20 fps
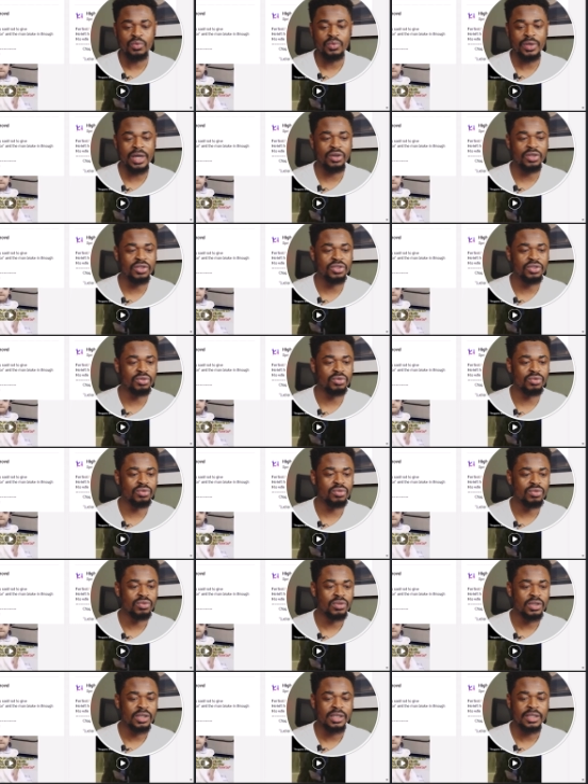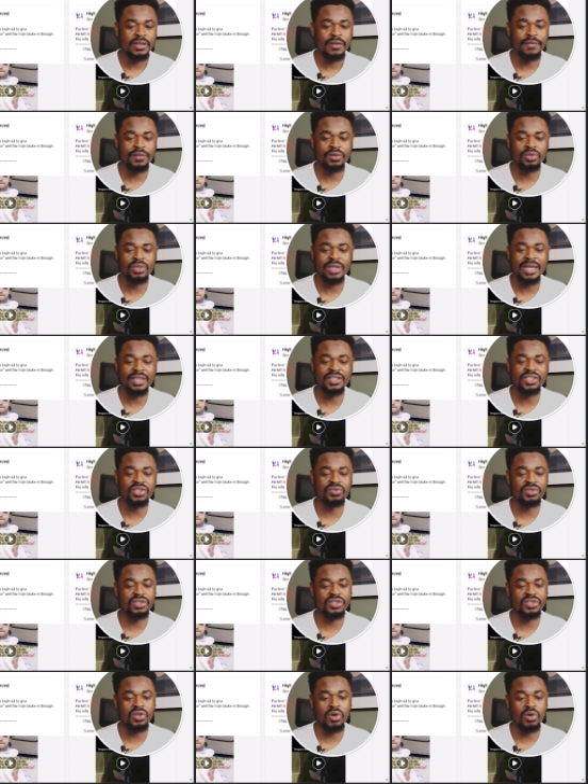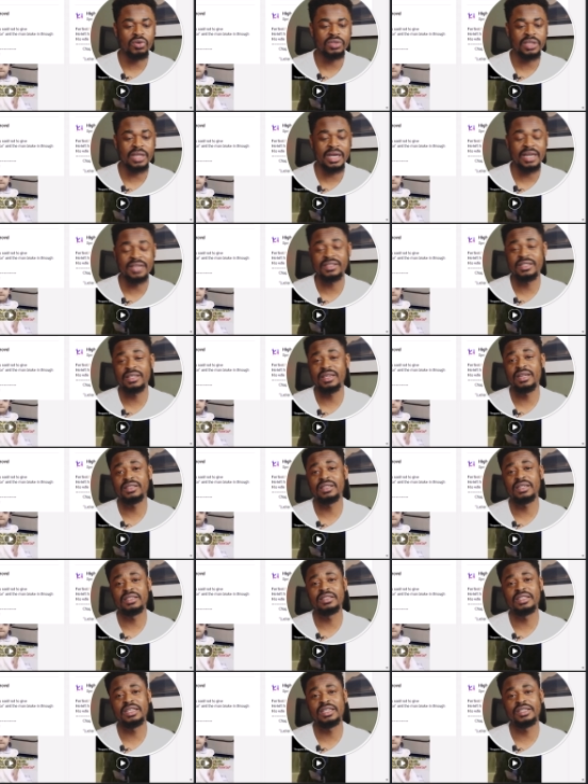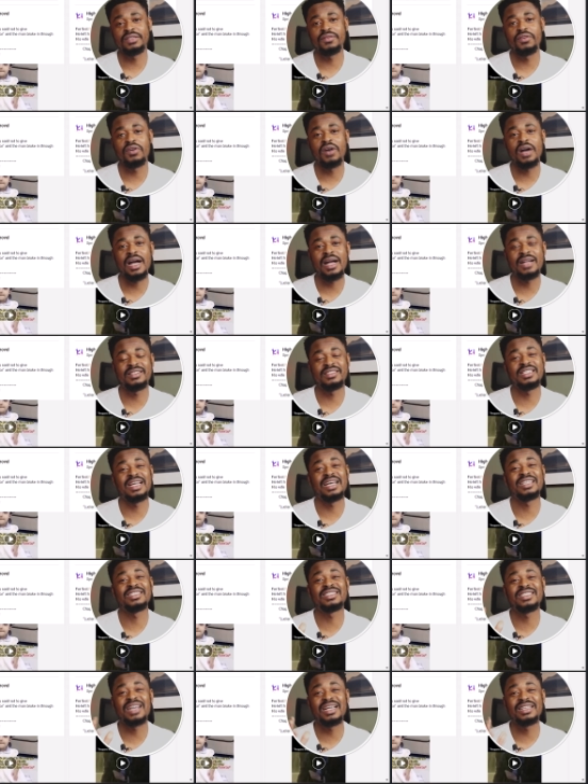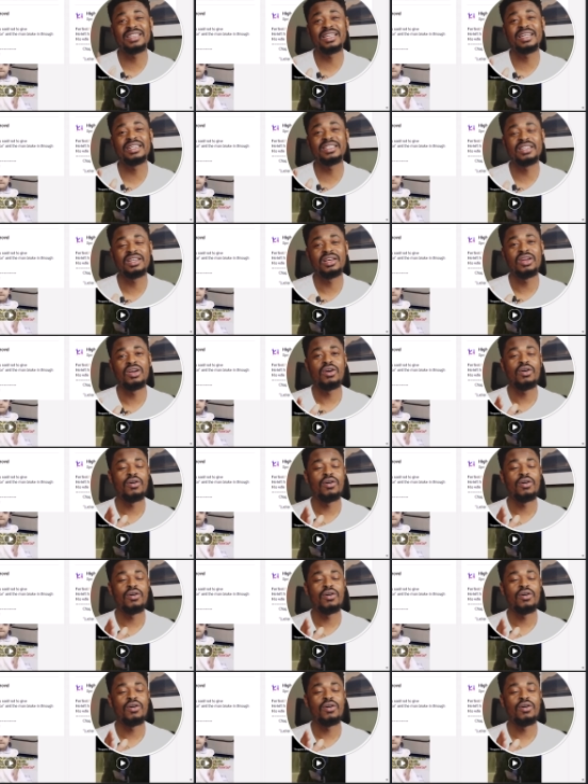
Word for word: We are going to filter this result and select a date for ads that started